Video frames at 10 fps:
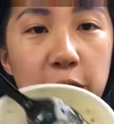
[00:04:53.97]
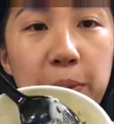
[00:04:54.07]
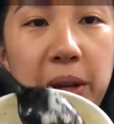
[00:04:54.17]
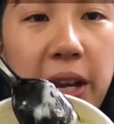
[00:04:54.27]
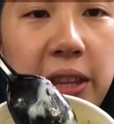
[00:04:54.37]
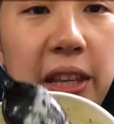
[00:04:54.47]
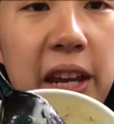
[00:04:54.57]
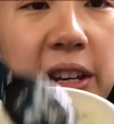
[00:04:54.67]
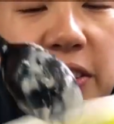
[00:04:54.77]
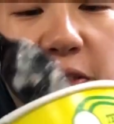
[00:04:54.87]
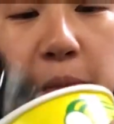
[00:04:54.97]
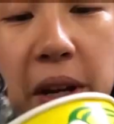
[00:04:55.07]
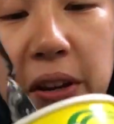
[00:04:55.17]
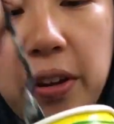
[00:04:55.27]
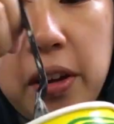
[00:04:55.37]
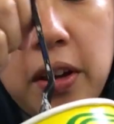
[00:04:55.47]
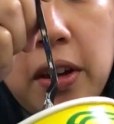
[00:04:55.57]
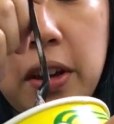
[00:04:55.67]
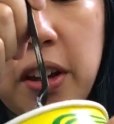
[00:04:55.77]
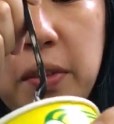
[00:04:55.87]
I'm like at the end of my
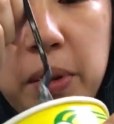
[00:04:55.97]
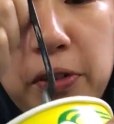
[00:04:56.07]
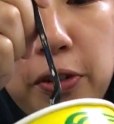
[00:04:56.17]
of my